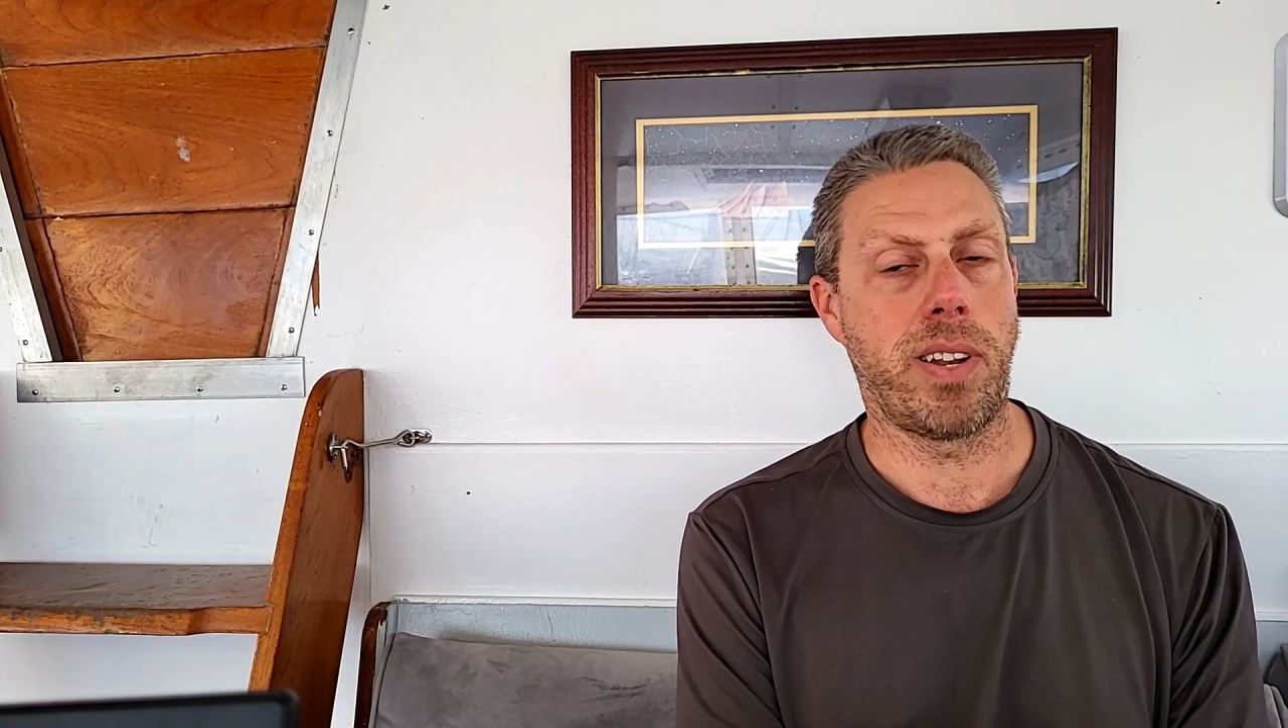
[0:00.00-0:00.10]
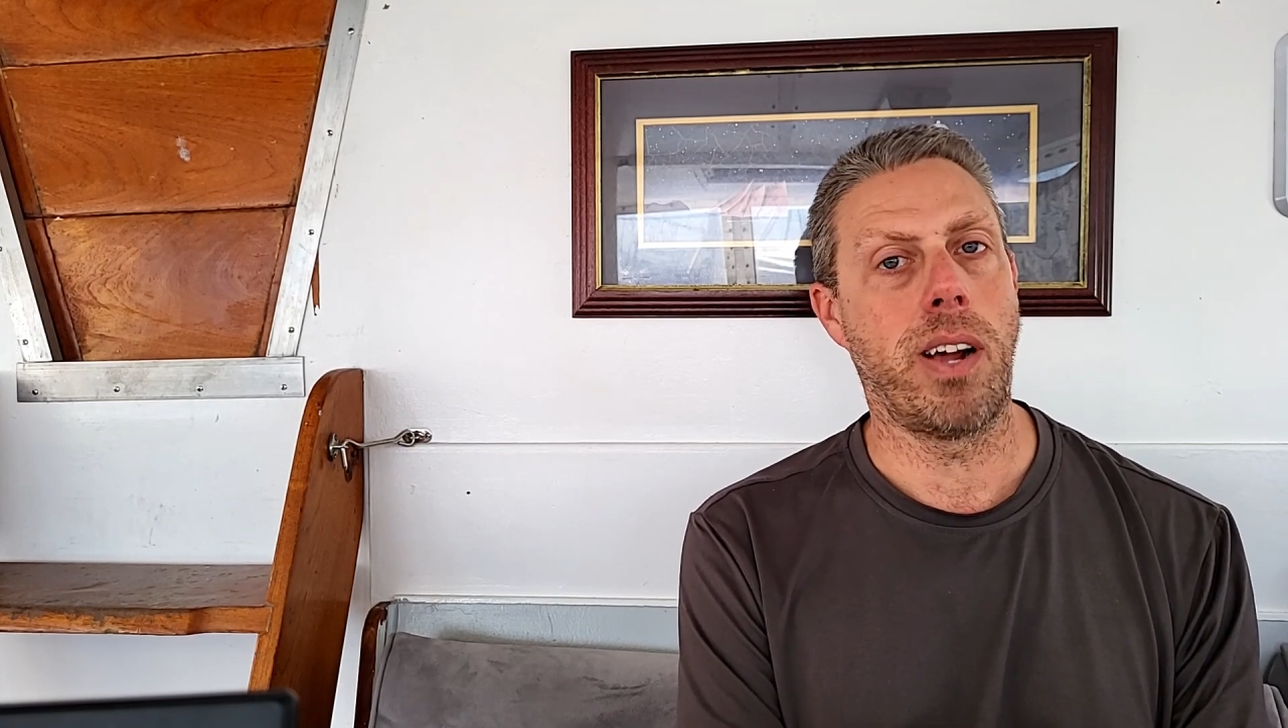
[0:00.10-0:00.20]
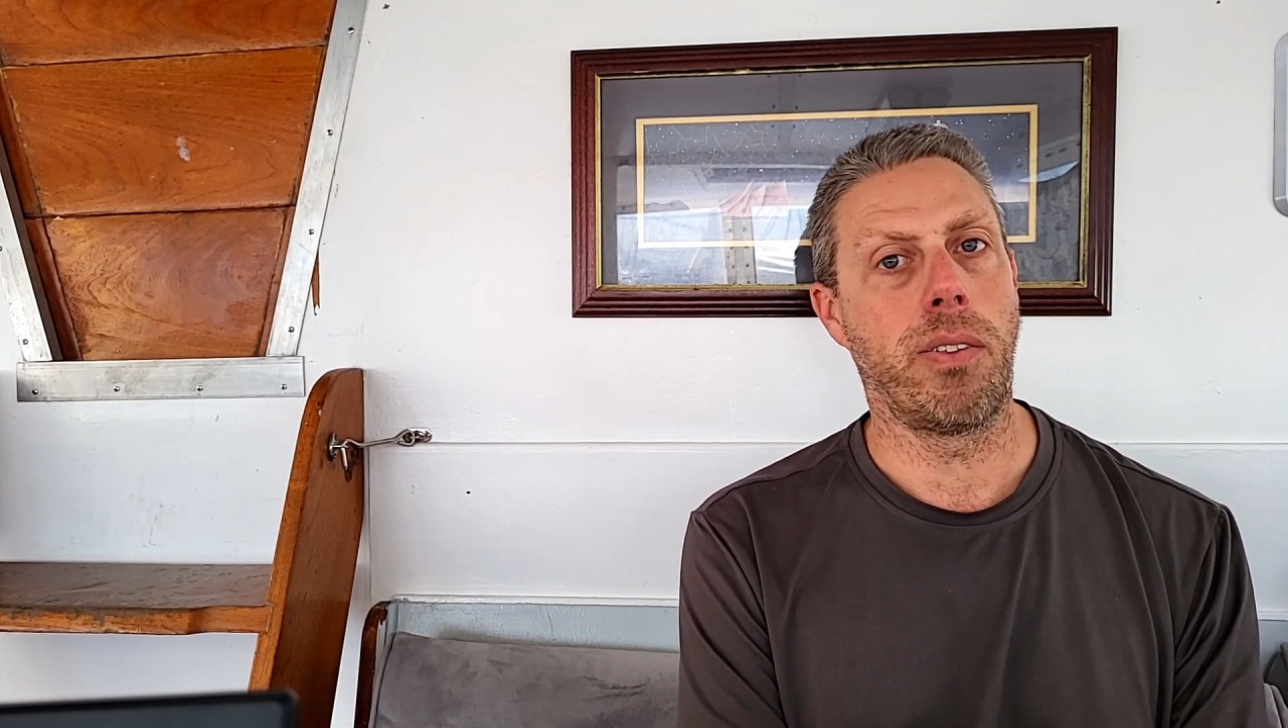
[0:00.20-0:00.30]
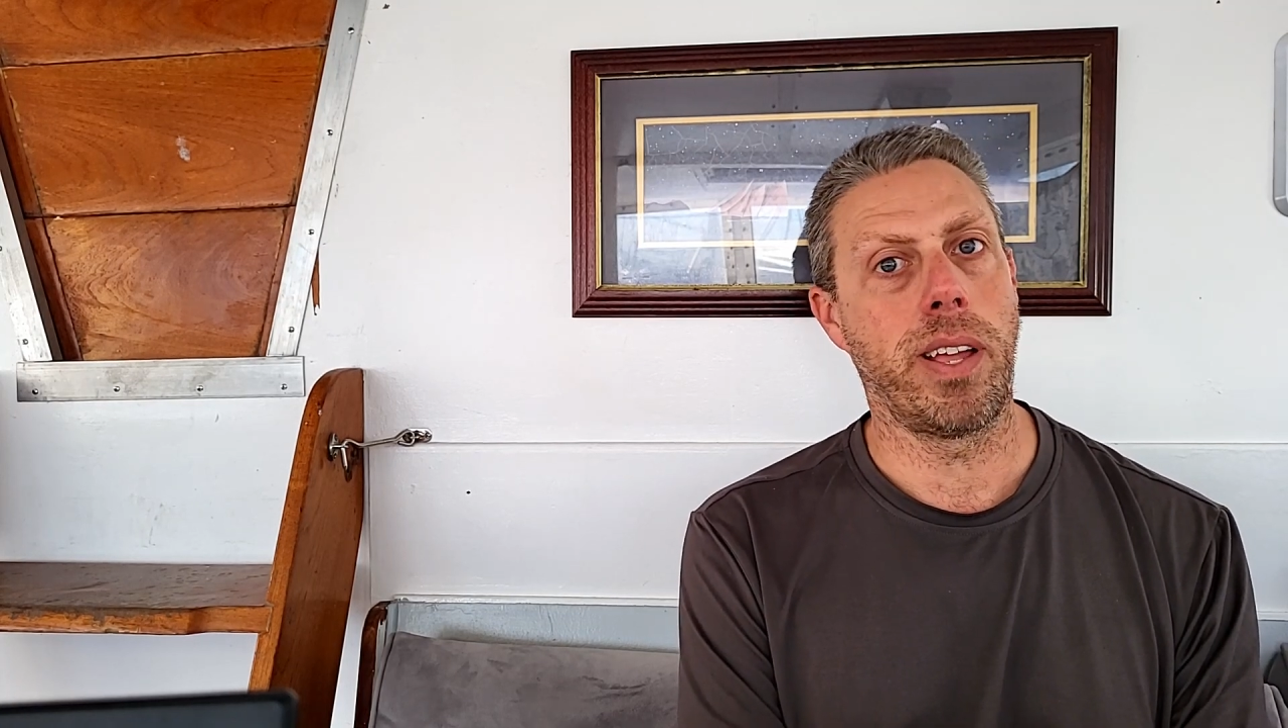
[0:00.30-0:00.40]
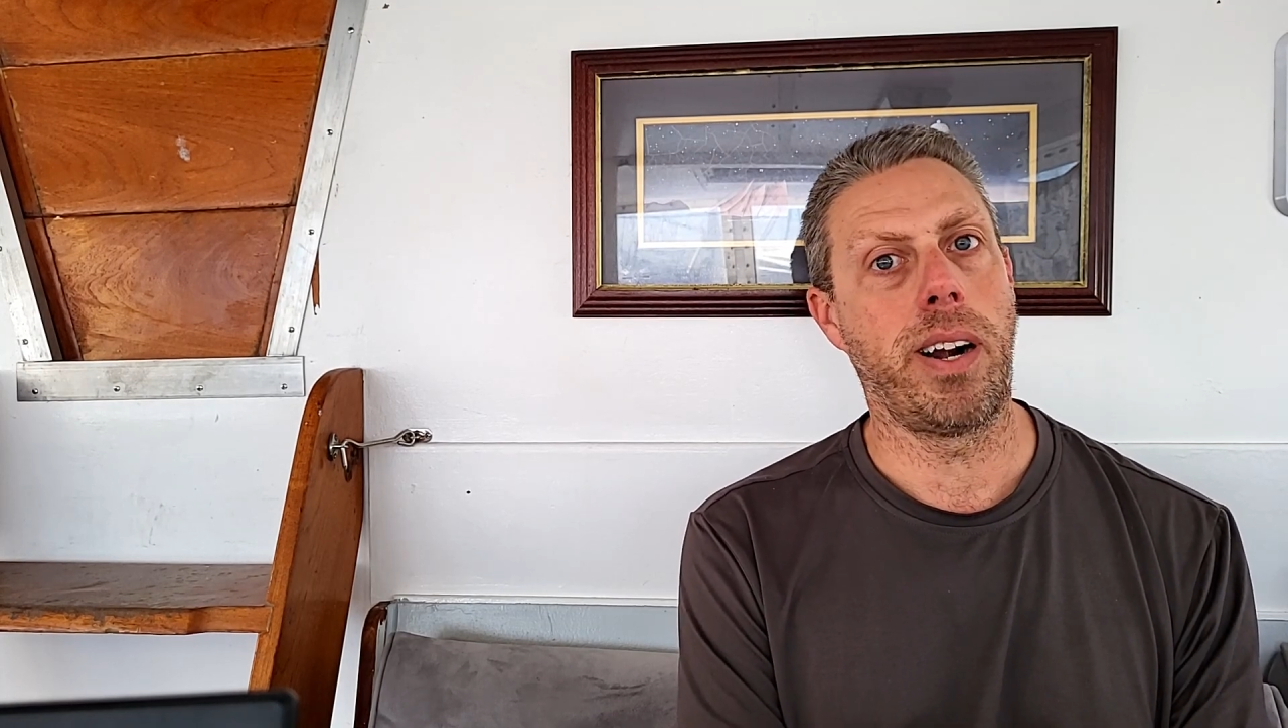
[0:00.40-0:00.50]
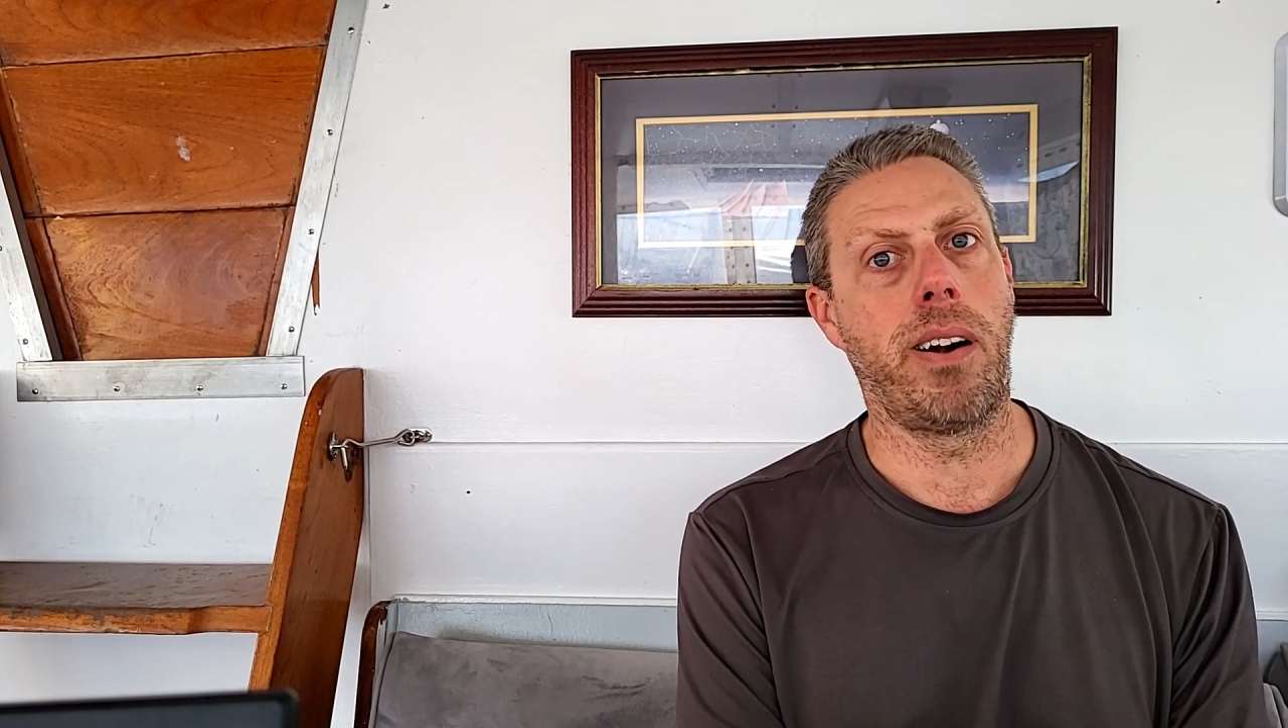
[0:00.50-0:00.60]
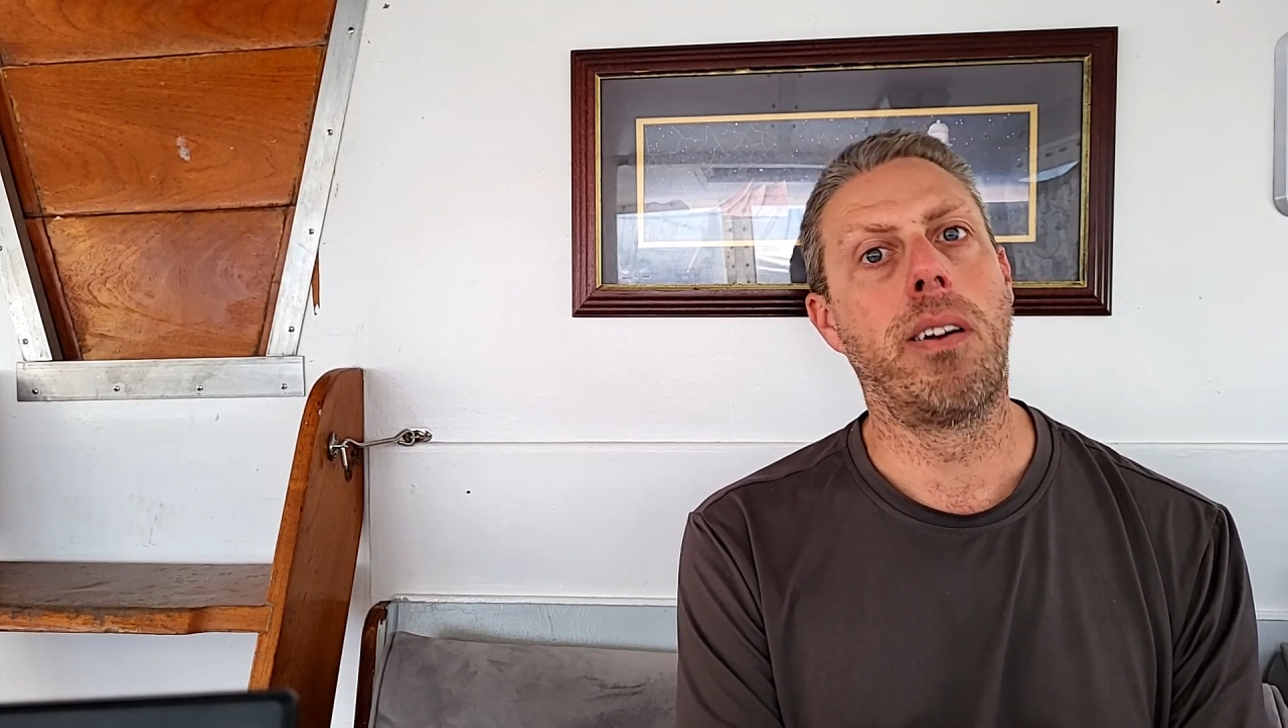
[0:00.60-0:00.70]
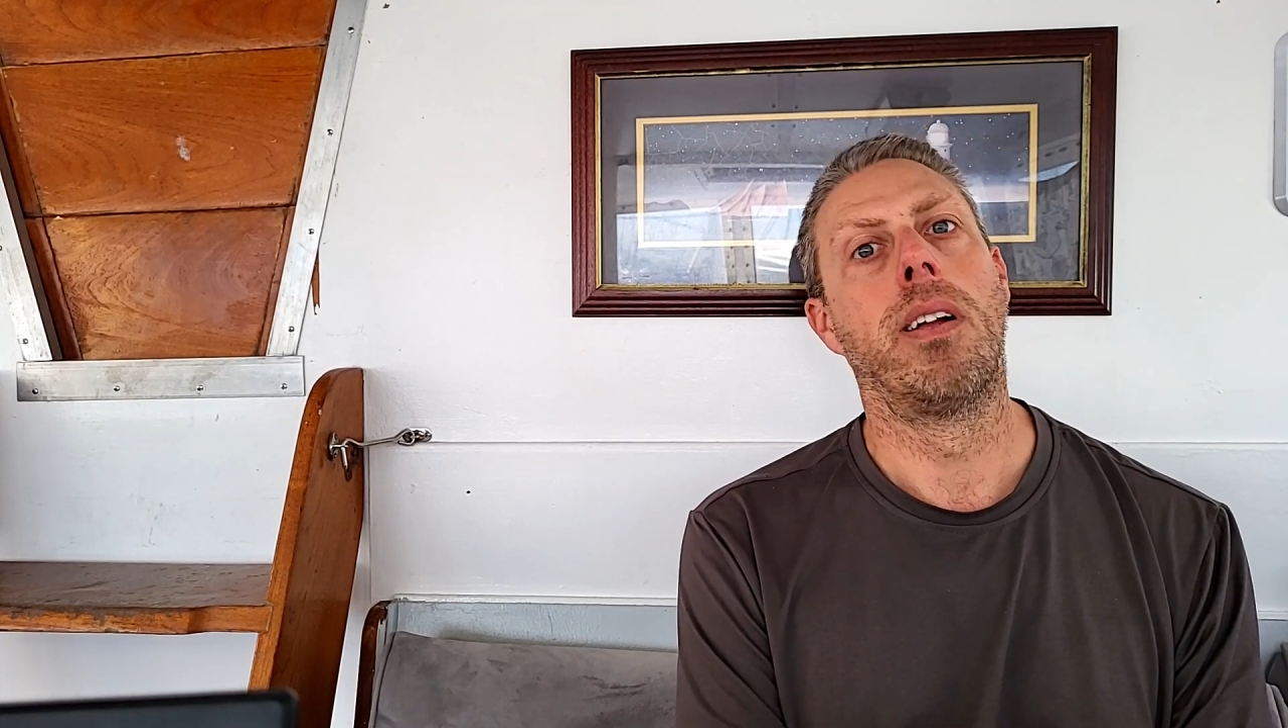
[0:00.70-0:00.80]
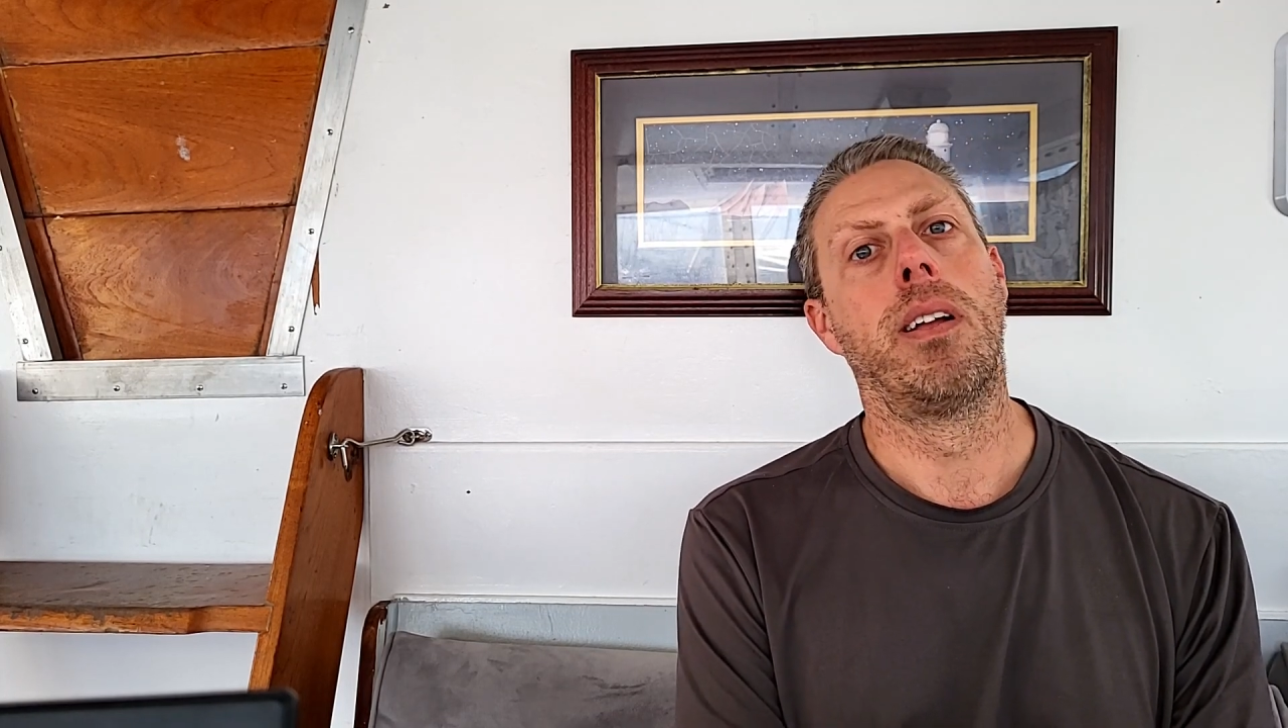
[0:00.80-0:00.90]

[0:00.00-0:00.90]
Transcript: down there